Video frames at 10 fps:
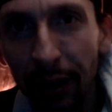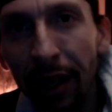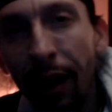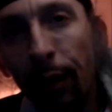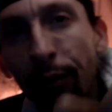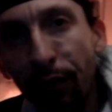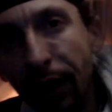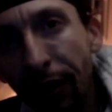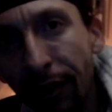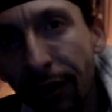And
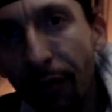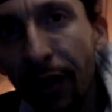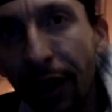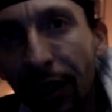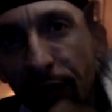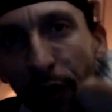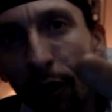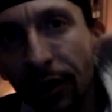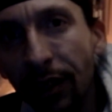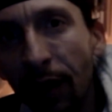fear is
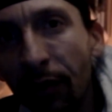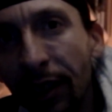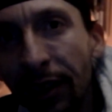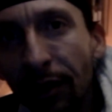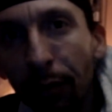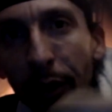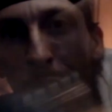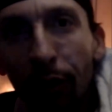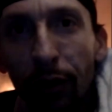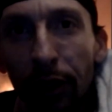false evidence
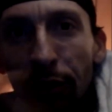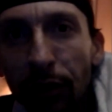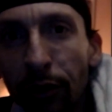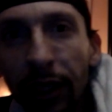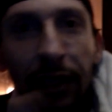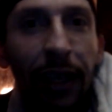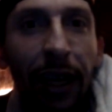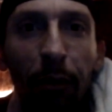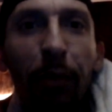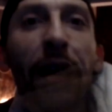appearing real. So get
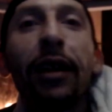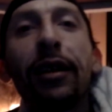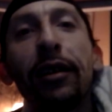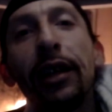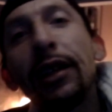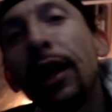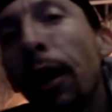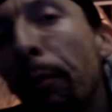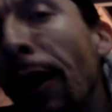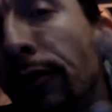that up out of there. Get that
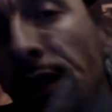up out